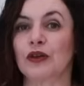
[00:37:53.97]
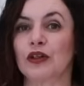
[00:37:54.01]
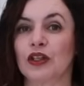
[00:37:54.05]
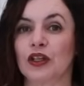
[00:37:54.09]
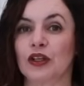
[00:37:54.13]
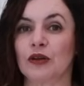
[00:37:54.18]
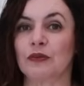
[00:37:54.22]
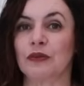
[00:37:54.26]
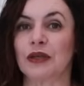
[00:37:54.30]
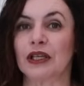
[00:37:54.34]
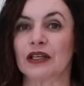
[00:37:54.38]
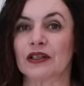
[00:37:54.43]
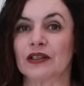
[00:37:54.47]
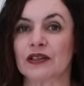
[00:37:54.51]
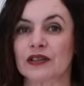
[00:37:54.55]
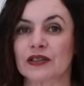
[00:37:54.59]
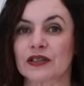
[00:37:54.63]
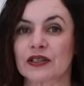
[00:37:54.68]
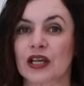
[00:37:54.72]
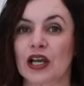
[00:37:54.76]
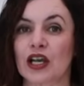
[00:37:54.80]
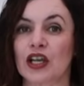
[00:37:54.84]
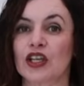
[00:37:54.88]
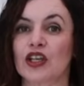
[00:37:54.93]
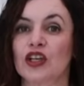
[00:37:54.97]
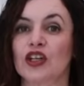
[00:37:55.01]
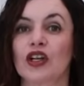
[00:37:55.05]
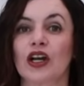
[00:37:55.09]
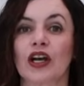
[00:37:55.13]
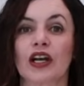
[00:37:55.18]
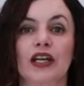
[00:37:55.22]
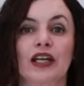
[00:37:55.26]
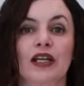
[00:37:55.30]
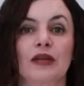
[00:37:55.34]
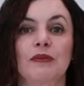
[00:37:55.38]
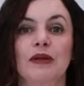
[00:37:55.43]
your meals, you're
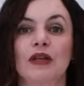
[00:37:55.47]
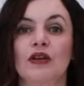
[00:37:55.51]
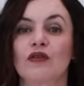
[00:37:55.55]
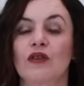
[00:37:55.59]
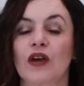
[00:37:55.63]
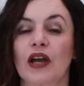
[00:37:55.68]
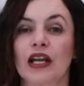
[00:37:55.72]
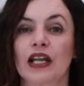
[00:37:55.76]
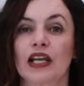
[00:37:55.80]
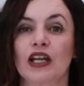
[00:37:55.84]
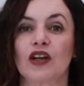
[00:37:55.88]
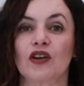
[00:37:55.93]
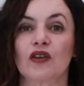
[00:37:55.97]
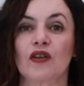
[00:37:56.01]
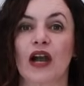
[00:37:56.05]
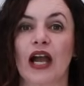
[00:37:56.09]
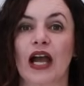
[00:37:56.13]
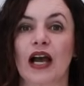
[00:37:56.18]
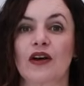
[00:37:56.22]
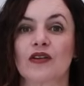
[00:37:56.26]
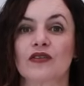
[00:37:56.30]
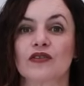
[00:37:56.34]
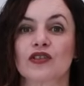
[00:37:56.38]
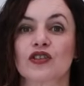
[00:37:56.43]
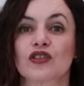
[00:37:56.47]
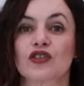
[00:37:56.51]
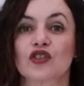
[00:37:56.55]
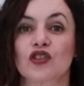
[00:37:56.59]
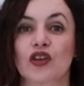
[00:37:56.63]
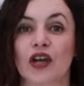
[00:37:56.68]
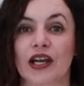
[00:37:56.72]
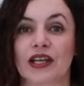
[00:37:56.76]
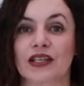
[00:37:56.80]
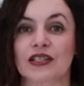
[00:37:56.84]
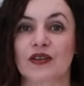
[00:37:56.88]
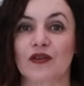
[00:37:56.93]
not going to be running around
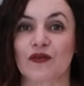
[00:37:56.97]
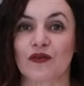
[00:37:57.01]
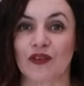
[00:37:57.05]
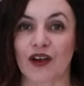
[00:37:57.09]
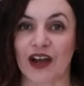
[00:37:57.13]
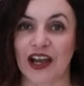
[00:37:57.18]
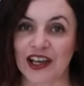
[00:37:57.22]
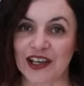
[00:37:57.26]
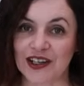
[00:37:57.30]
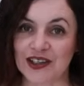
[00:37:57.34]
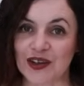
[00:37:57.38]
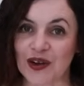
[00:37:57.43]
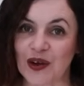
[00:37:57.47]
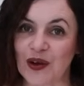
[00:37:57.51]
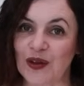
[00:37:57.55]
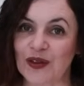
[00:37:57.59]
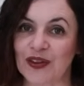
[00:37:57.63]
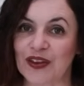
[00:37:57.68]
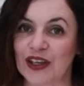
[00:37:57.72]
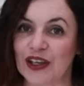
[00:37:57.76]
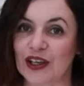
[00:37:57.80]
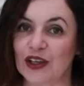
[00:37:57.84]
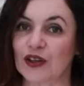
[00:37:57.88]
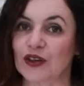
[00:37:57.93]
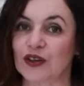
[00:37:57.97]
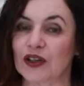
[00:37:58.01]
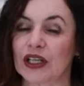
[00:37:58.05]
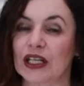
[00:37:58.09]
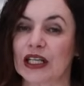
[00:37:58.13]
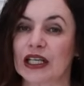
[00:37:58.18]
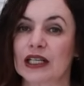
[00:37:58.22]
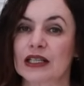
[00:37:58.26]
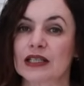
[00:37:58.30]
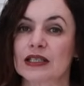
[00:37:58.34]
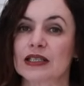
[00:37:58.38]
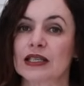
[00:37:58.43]
trying to find all the
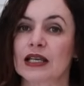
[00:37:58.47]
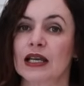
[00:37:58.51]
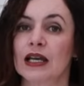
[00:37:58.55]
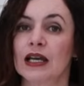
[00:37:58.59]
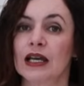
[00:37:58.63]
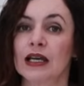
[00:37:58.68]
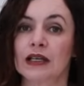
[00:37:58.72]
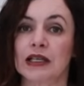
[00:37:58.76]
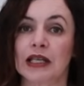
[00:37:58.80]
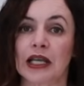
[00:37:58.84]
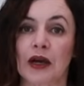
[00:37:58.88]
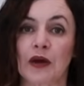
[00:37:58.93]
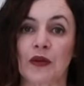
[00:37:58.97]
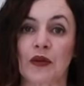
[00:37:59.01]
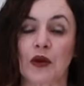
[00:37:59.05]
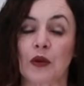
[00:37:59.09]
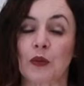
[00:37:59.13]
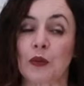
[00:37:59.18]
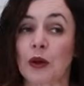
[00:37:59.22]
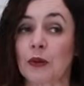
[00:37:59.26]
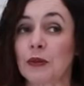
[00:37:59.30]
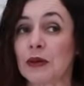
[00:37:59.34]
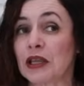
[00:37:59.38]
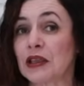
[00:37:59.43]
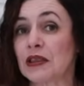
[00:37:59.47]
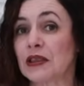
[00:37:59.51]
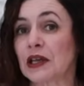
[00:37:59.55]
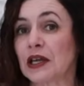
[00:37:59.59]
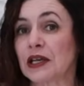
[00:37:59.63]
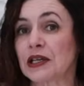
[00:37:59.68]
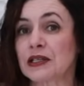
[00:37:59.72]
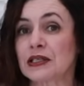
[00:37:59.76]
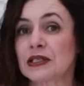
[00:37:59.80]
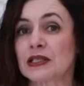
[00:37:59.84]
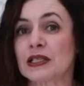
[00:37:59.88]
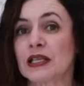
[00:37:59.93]
ingredients. Now, there will be
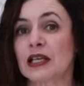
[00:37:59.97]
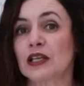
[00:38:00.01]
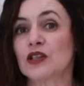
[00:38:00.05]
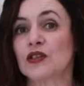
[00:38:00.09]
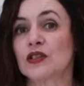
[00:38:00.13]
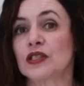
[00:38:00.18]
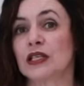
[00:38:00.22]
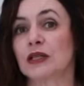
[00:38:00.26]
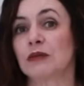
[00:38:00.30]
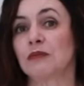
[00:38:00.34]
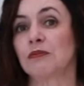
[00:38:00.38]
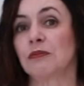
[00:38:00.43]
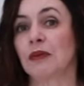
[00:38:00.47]
things that you didn't